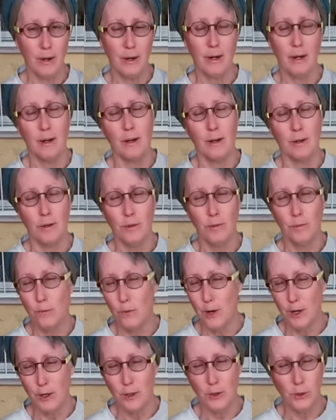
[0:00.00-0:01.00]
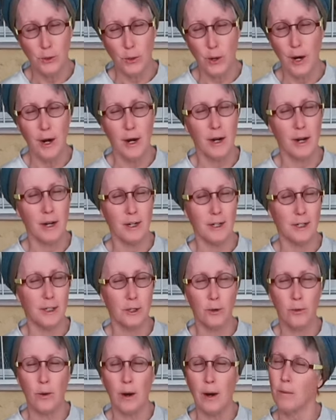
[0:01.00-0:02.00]
We and we enjoy it, and
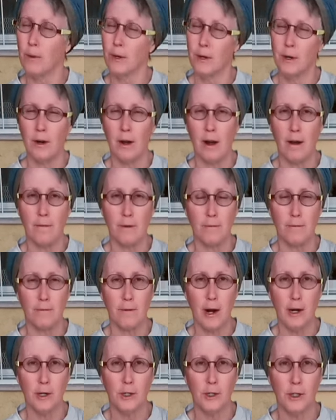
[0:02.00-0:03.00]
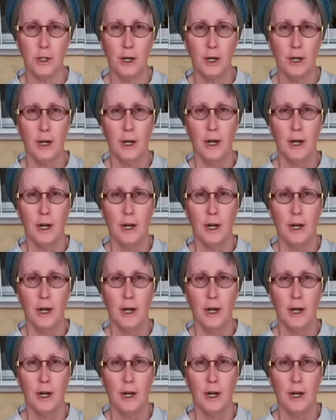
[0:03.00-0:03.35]
it's so great when you can have it fresh.